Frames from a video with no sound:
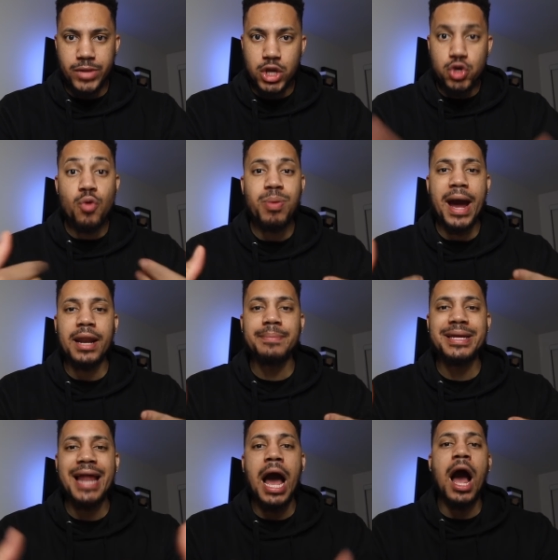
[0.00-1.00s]
You proud of
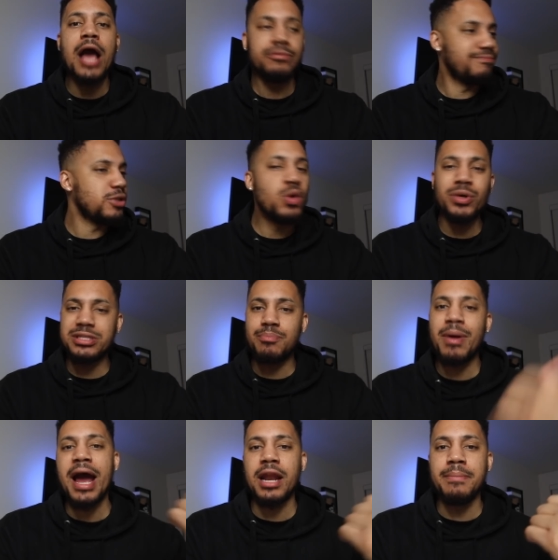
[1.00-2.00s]
me now? You wasn't
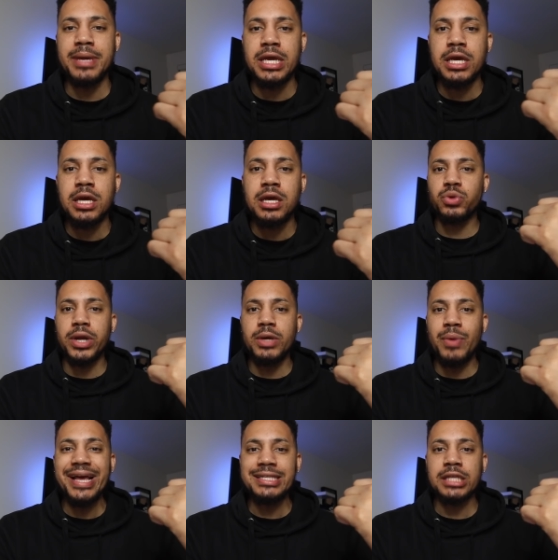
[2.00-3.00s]
proud of me three
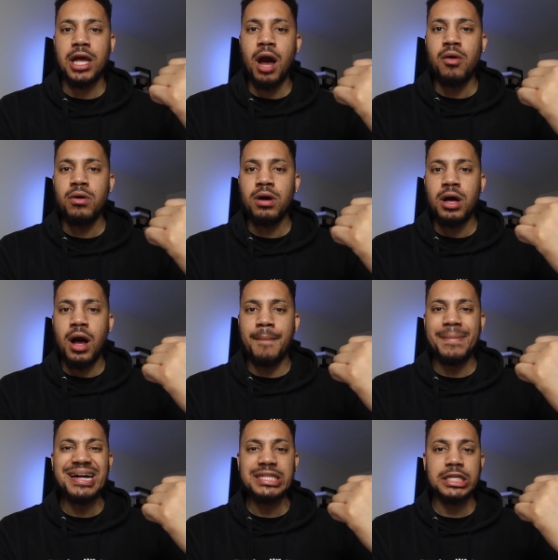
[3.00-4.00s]
weeks ago, a
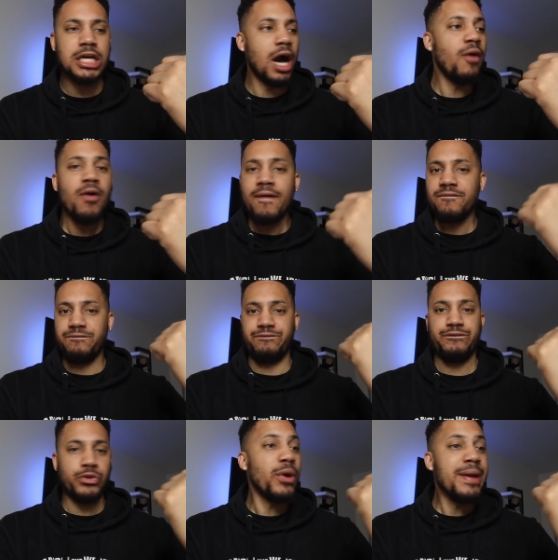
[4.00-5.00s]
month ago,
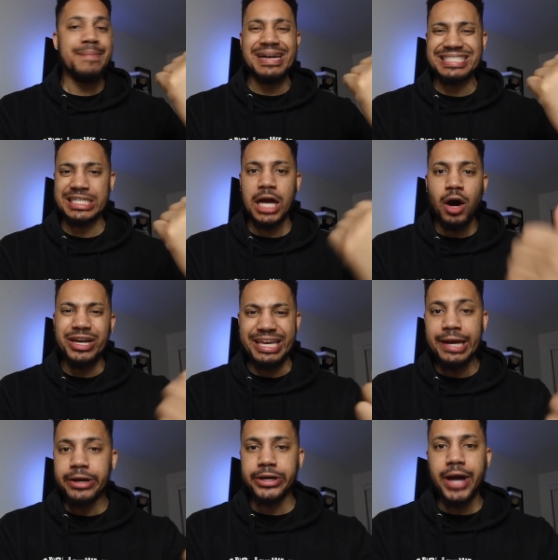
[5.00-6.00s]
three months ago, a
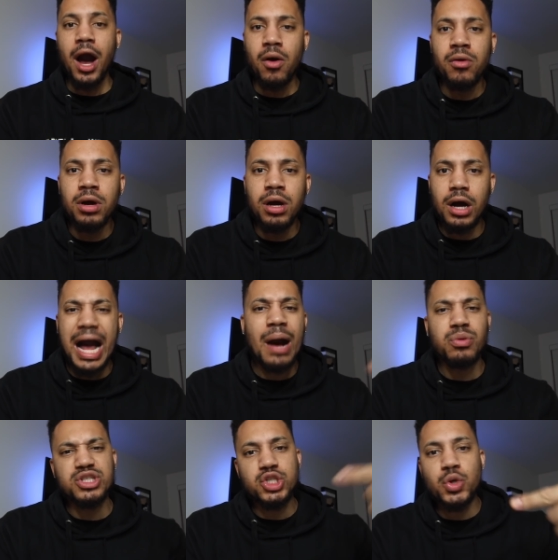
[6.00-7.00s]
year ago. I
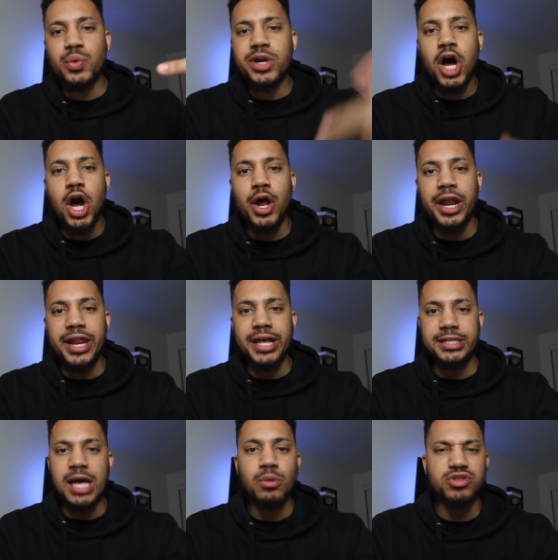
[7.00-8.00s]
was doing all of
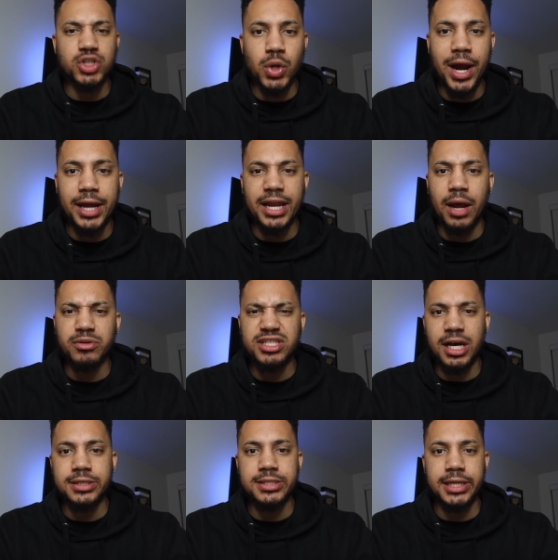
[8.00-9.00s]
this. I was grinding. I was
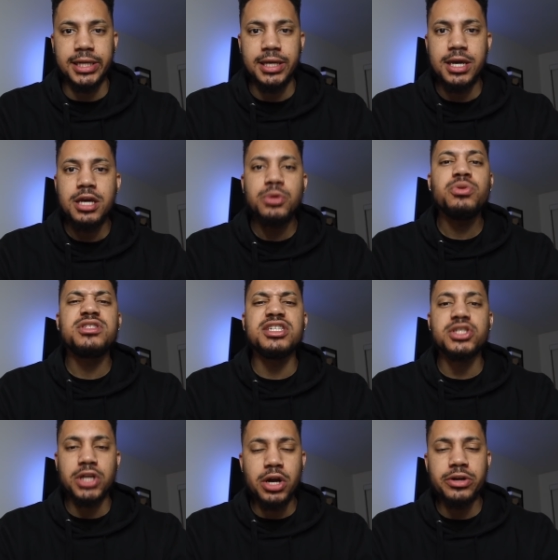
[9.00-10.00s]
hustling. You was
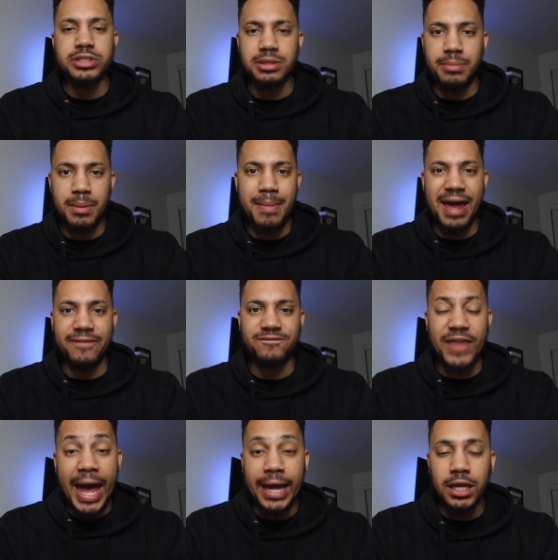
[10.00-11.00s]
discouraging me. Matter of
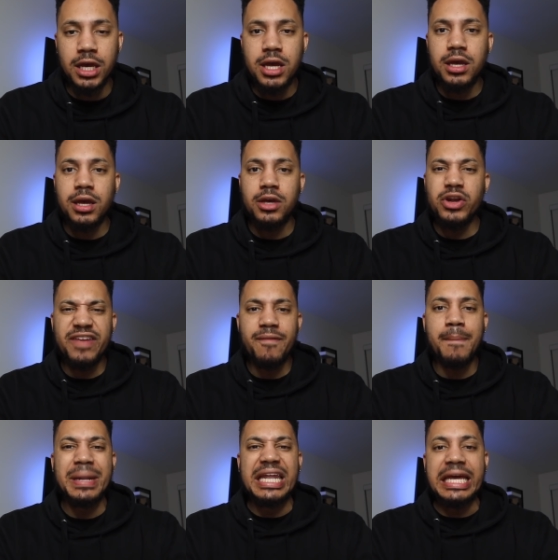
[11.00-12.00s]
fact, you didn't
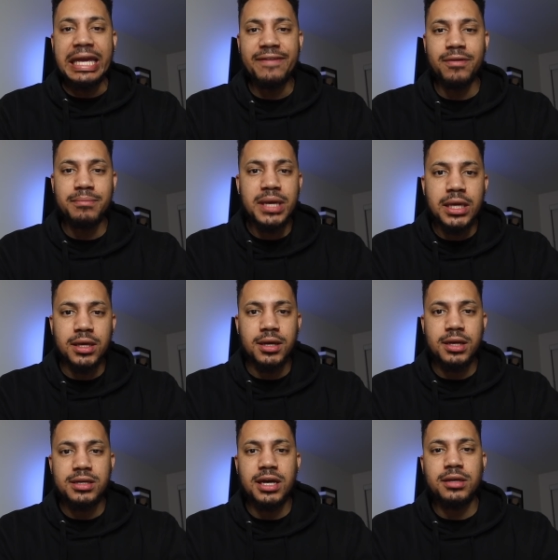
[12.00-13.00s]
even believe in me.
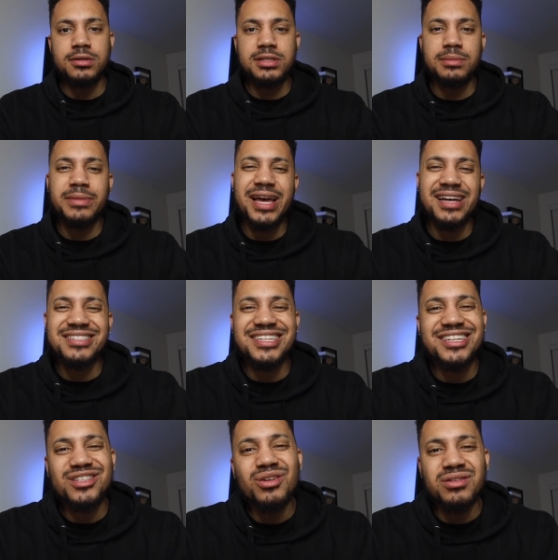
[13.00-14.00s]
Now you see me
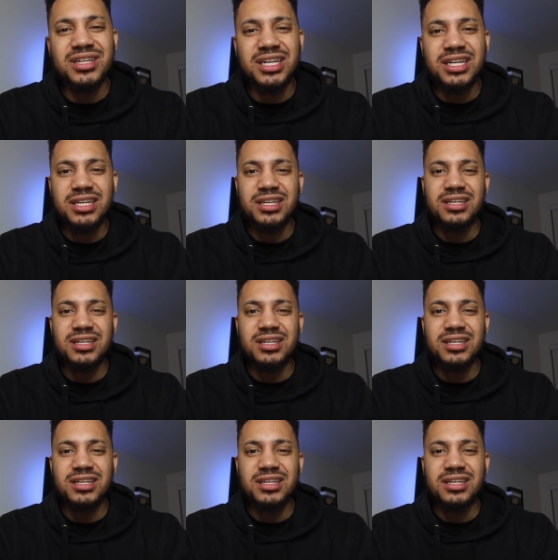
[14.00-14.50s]
actually doing it.